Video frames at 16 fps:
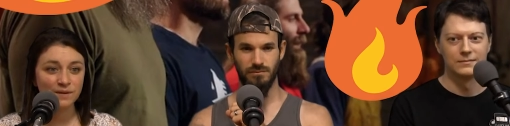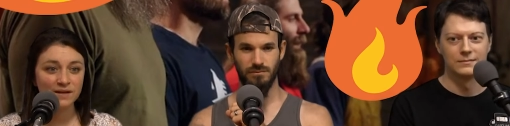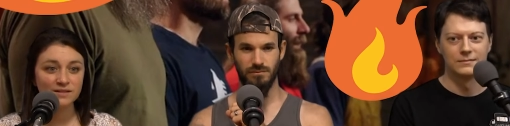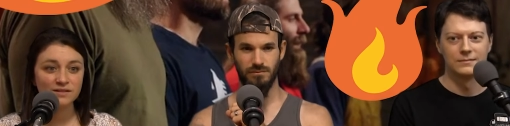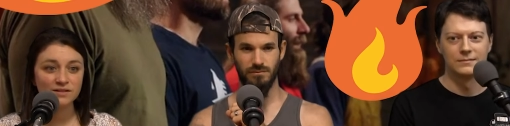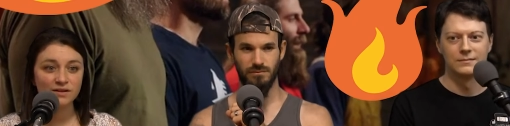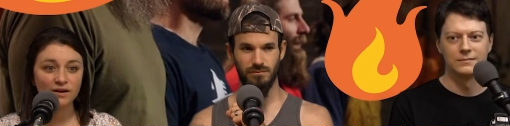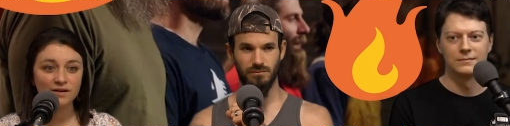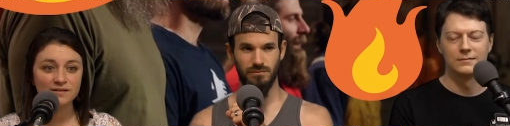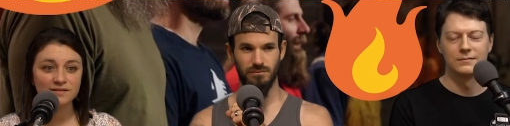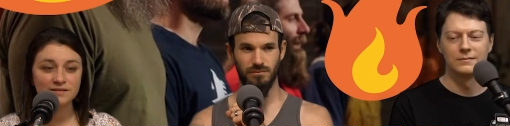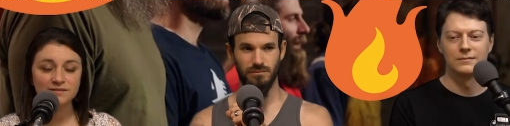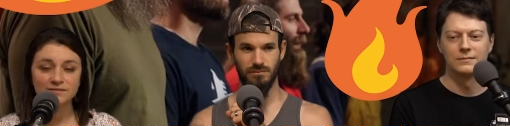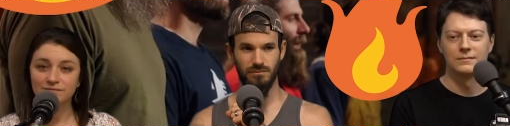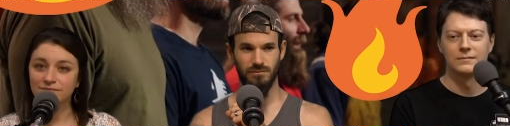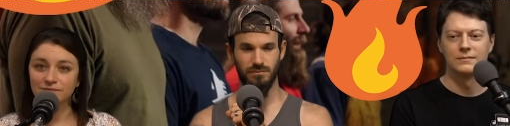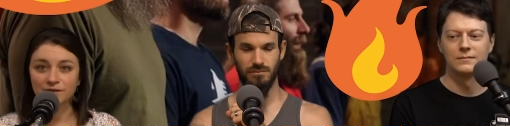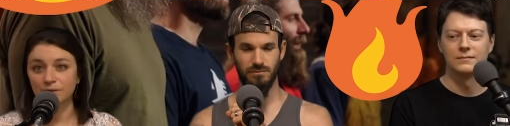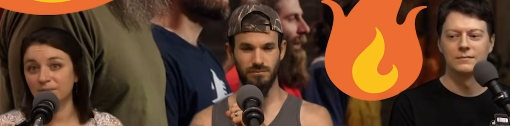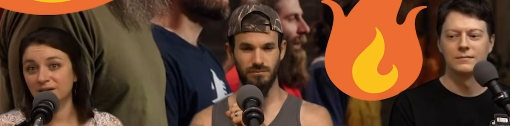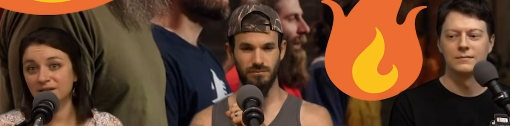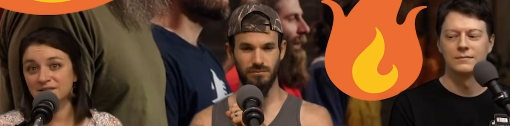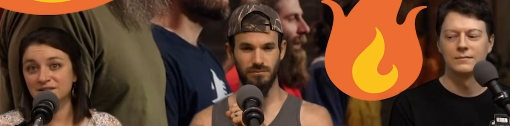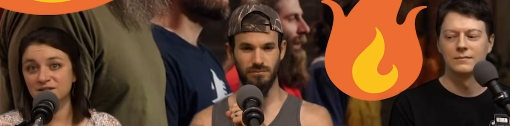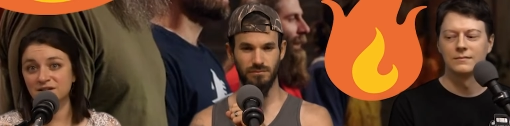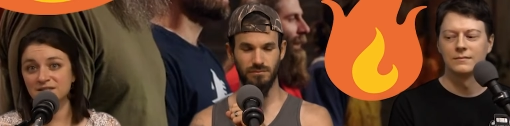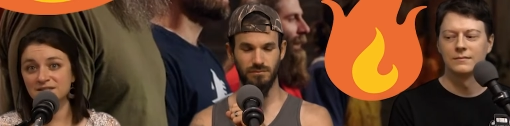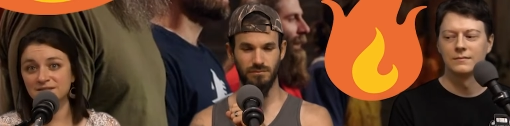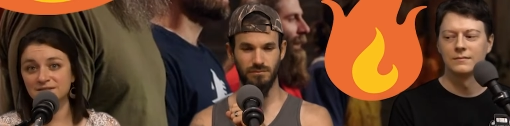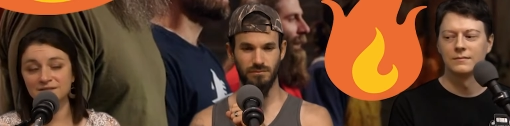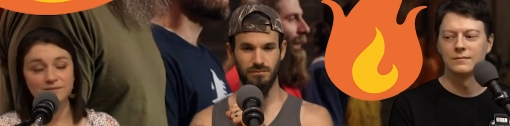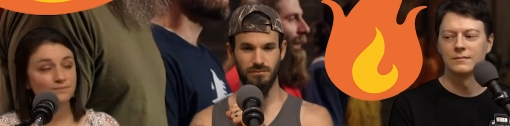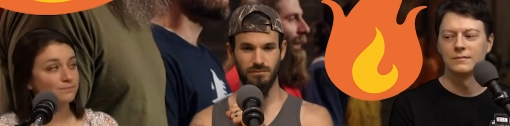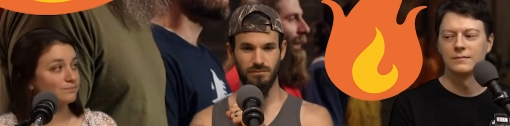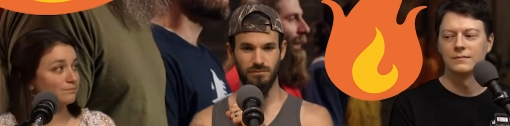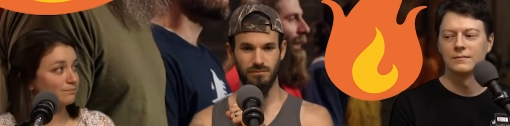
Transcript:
Speaker 1: bend caused, you know, because of the Jason's